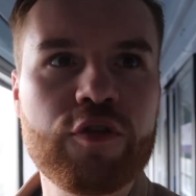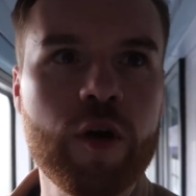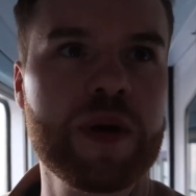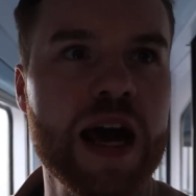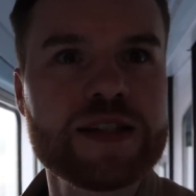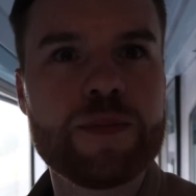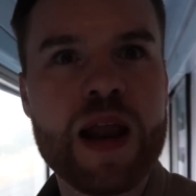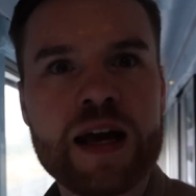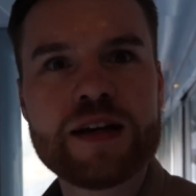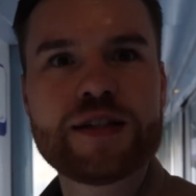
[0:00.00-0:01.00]
from
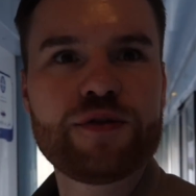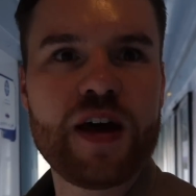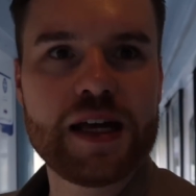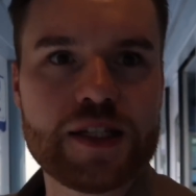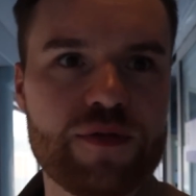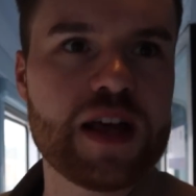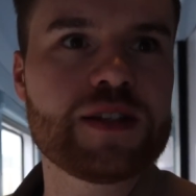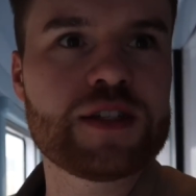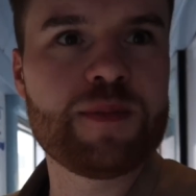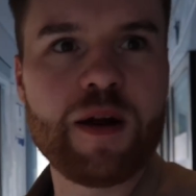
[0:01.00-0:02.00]
Casablanca to Fez,
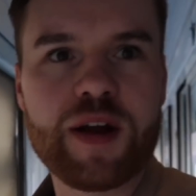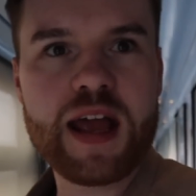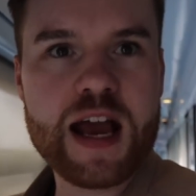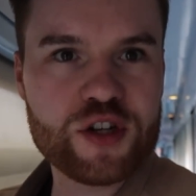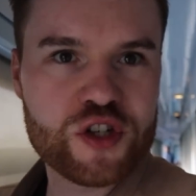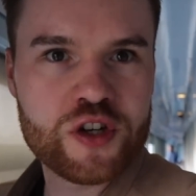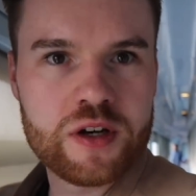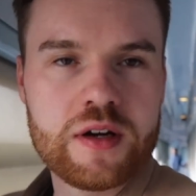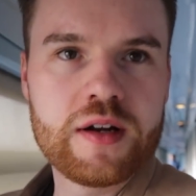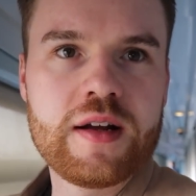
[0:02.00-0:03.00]
Fez to Marrakesh,
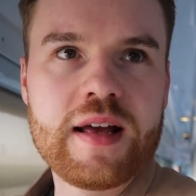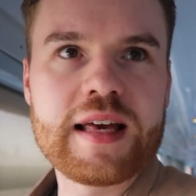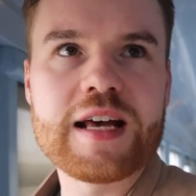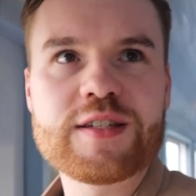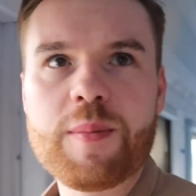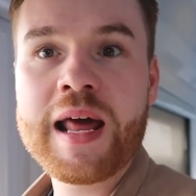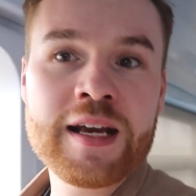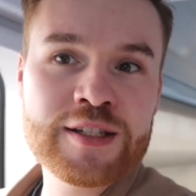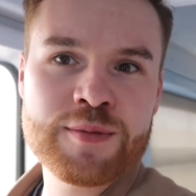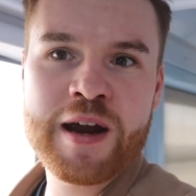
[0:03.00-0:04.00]

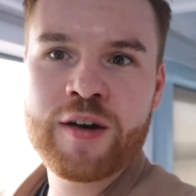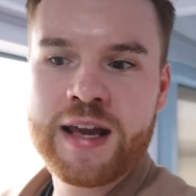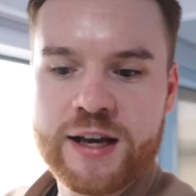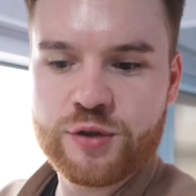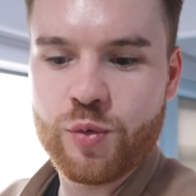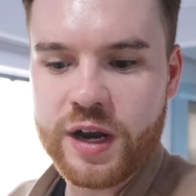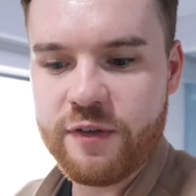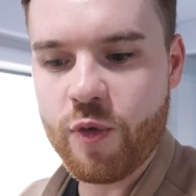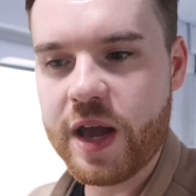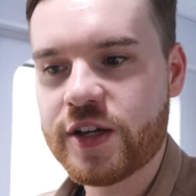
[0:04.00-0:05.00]
Casablanca to Marrakesh,
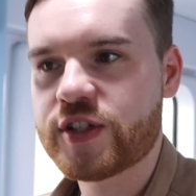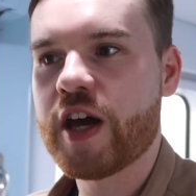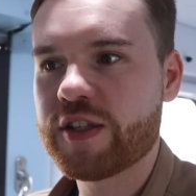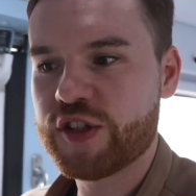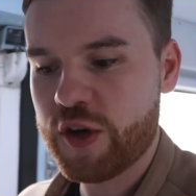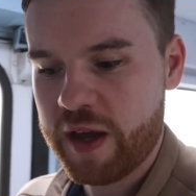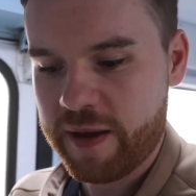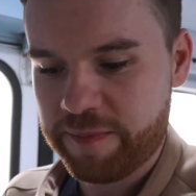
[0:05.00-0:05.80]
whatever way you decide to do it,